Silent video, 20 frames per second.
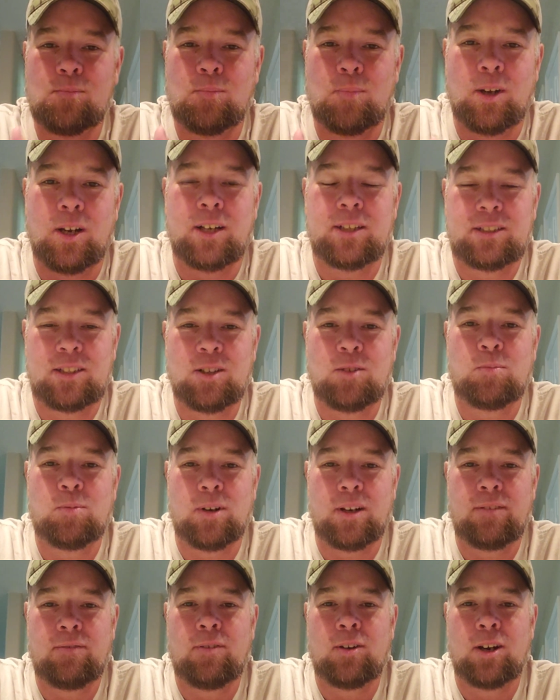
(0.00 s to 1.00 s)
but it's still
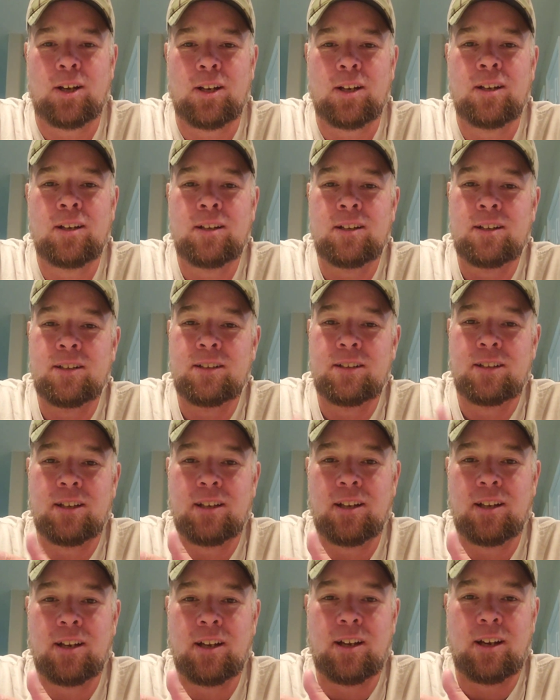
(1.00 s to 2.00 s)
pretty fun.
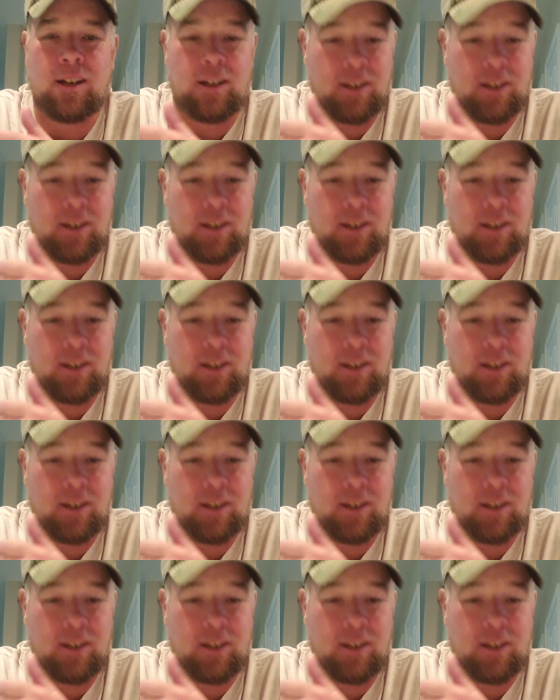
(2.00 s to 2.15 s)
And